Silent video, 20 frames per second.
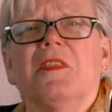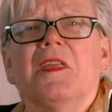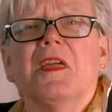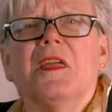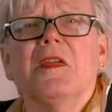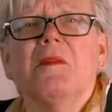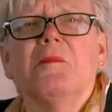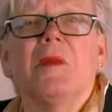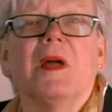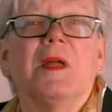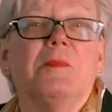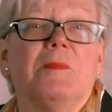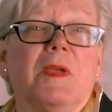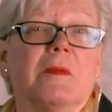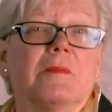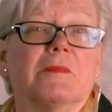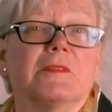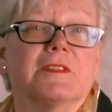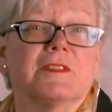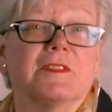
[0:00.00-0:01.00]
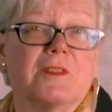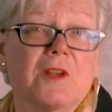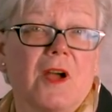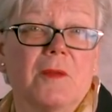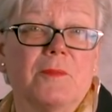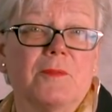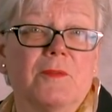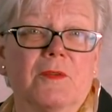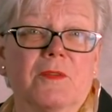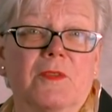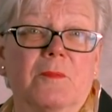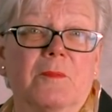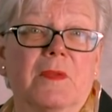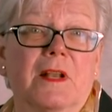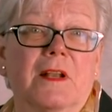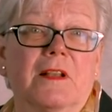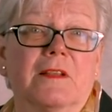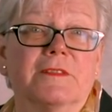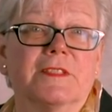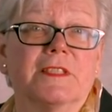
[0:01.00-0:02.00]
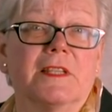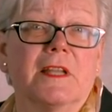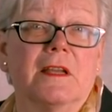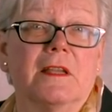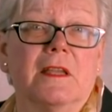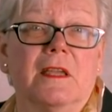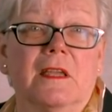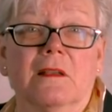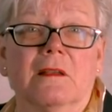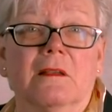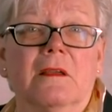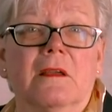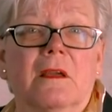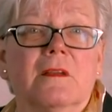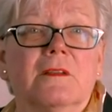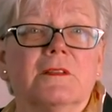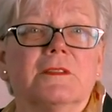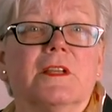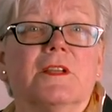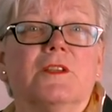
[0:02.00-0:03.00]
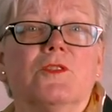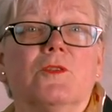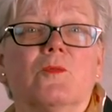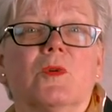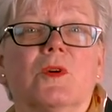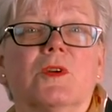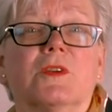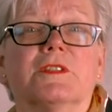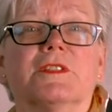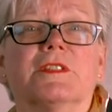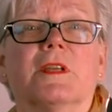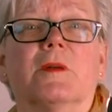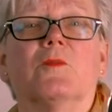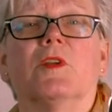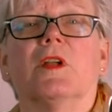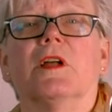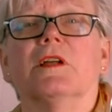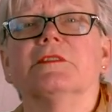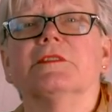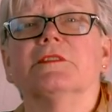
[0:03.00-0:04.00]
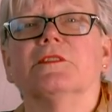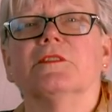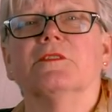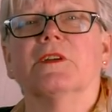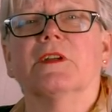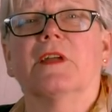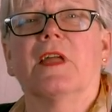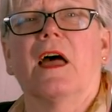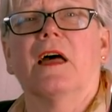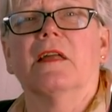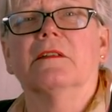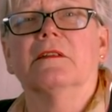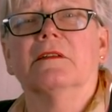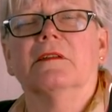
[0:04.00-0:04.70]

They might be able to stop you in the middle of study and send your work to someone else to look at.